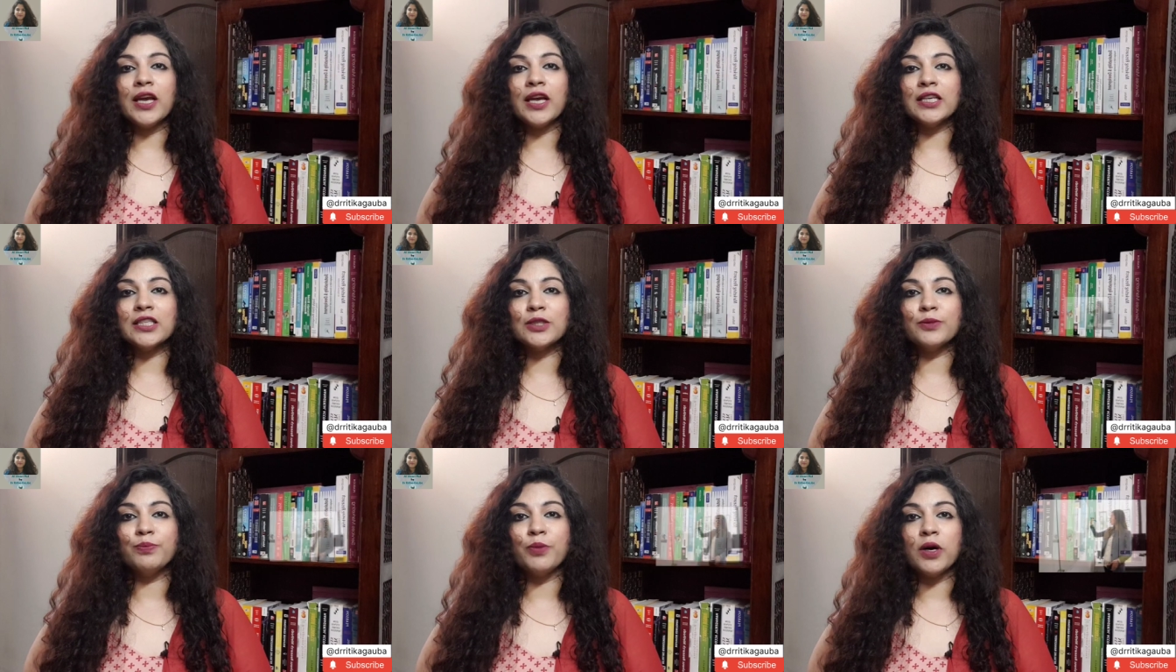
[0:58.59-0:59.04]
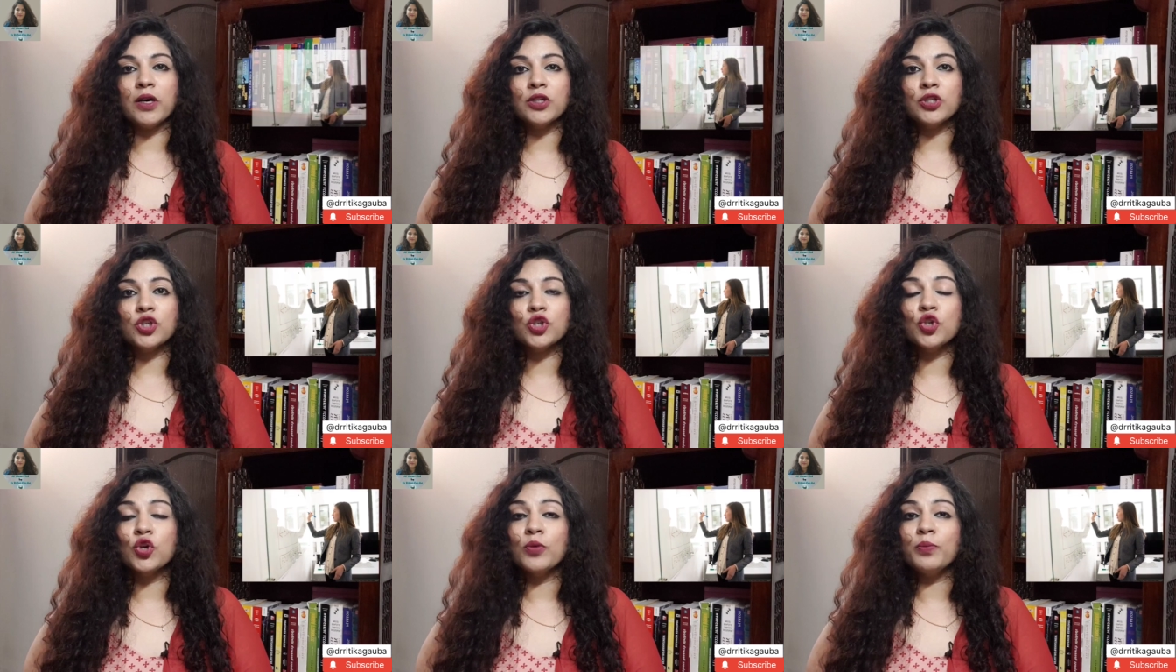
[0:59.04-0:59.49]

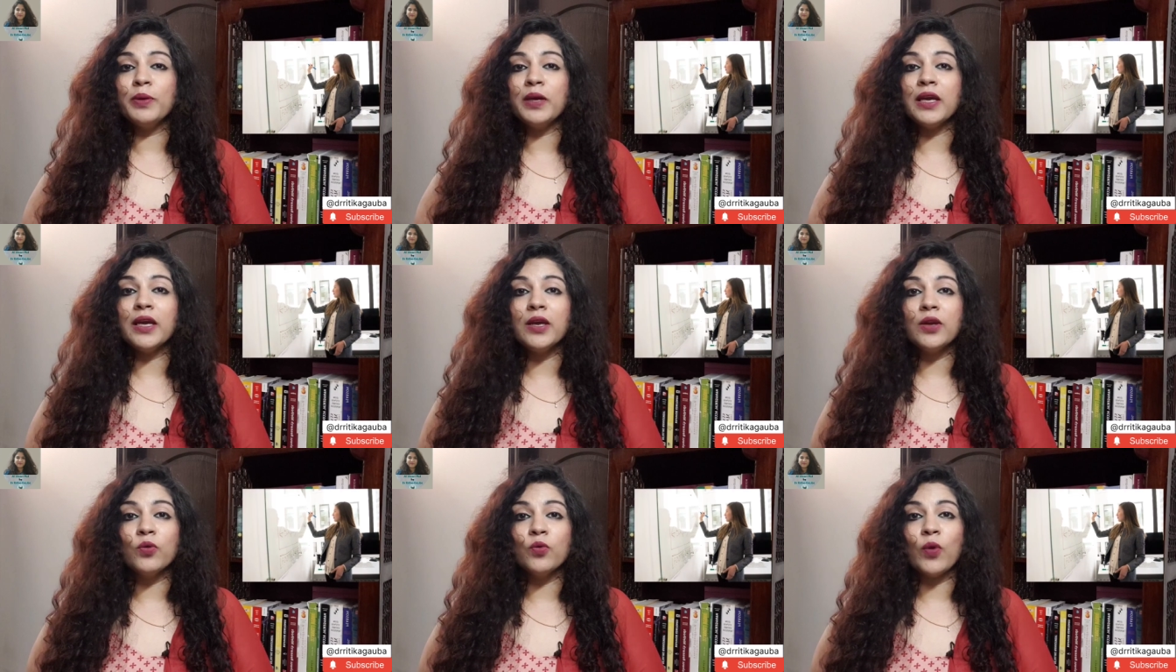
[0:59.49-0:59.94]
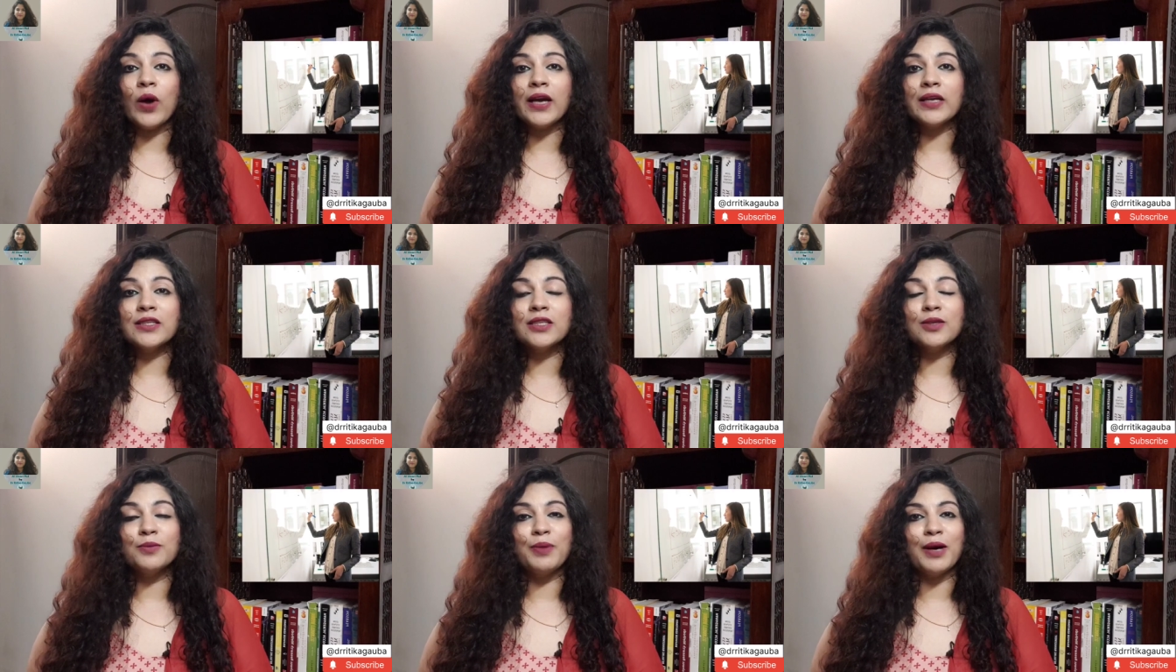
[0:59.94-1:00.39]
experts should be
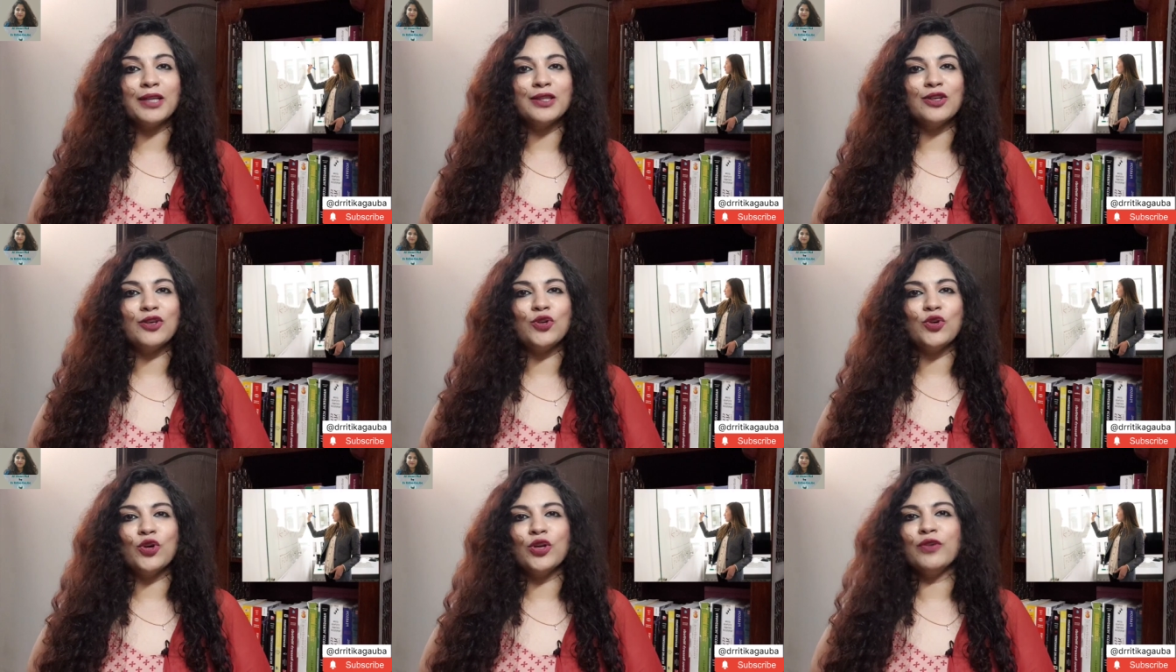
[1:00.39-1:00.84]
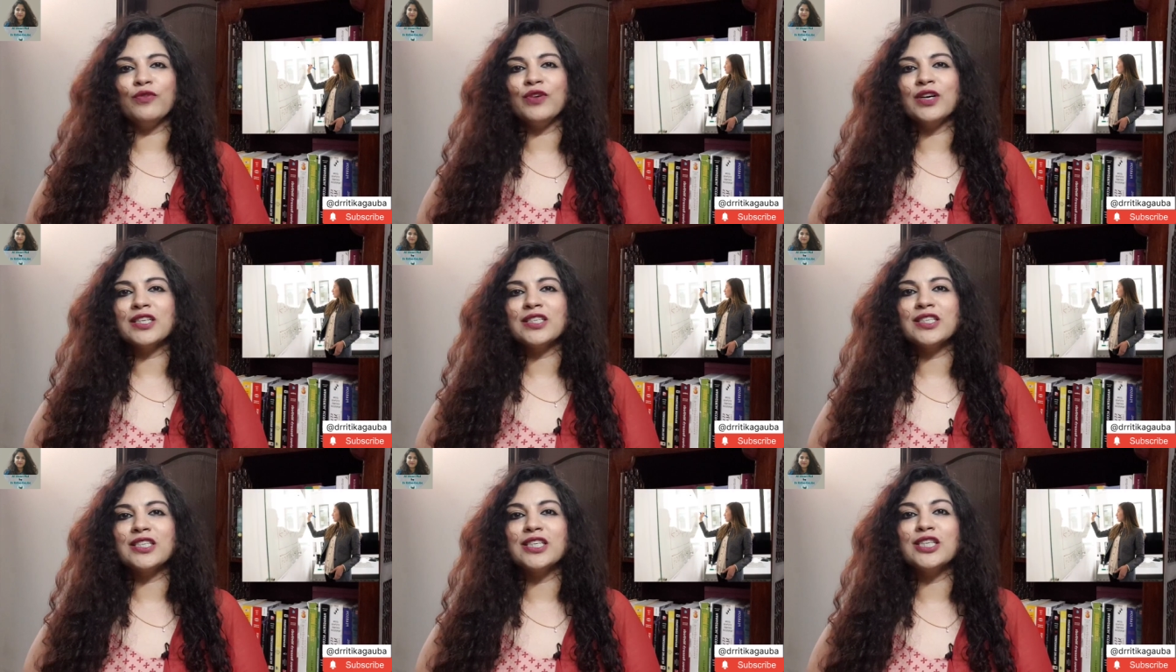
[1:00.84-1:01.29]
invited by the
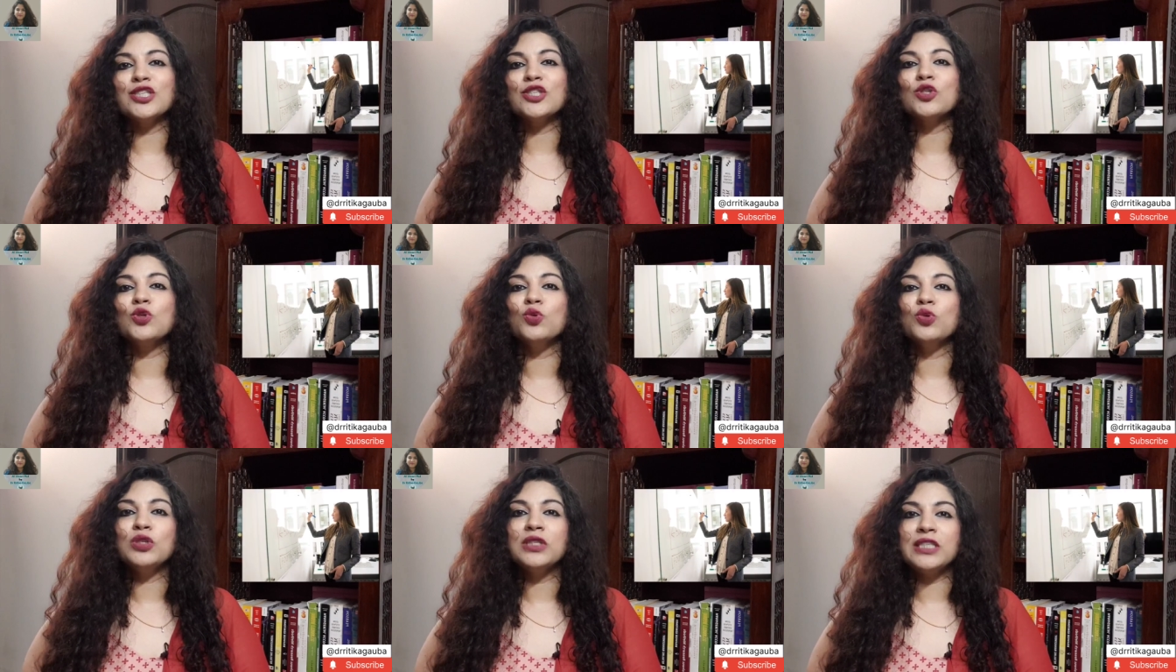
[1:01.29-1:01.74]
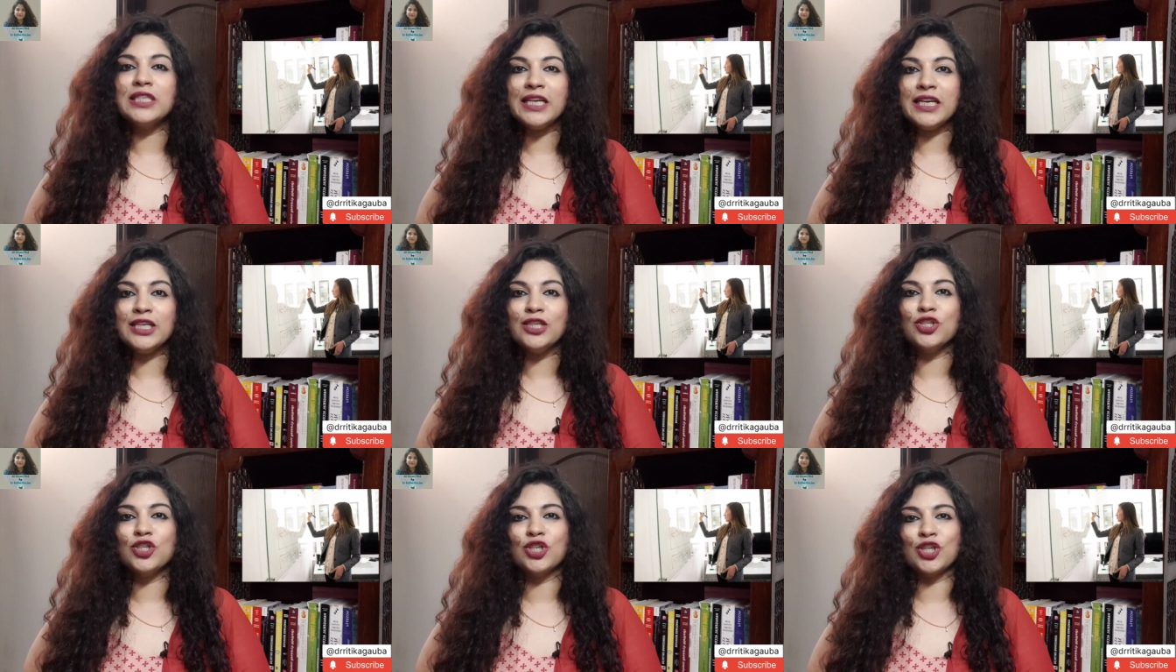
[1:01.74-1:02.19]
universities to
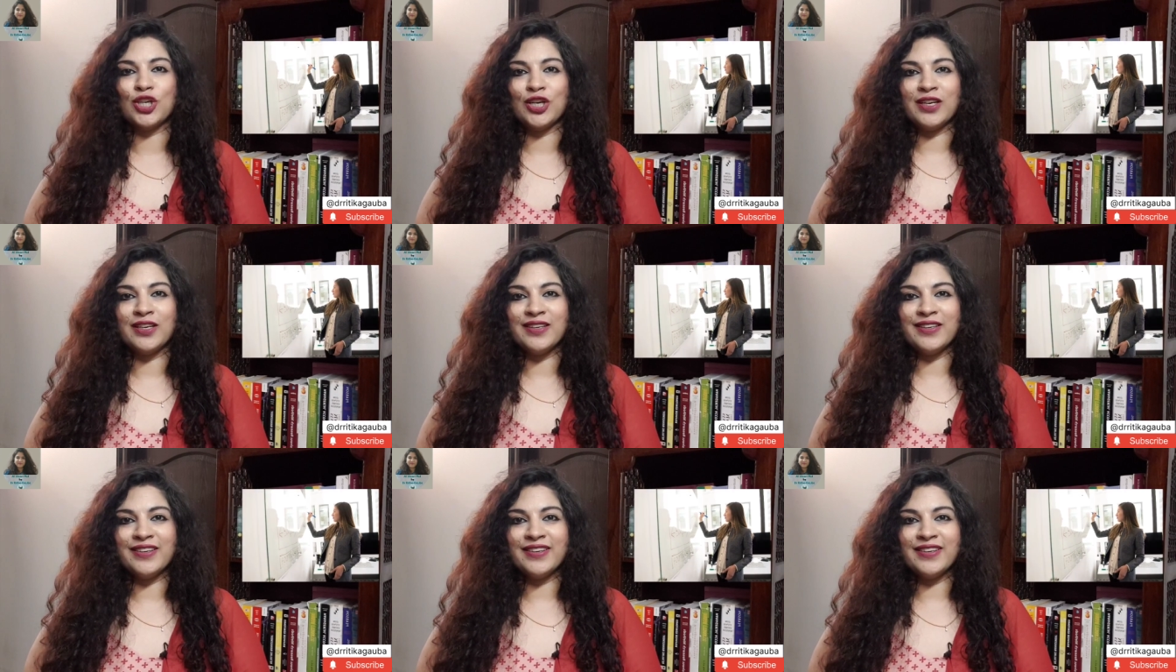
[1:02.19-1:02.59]
teach.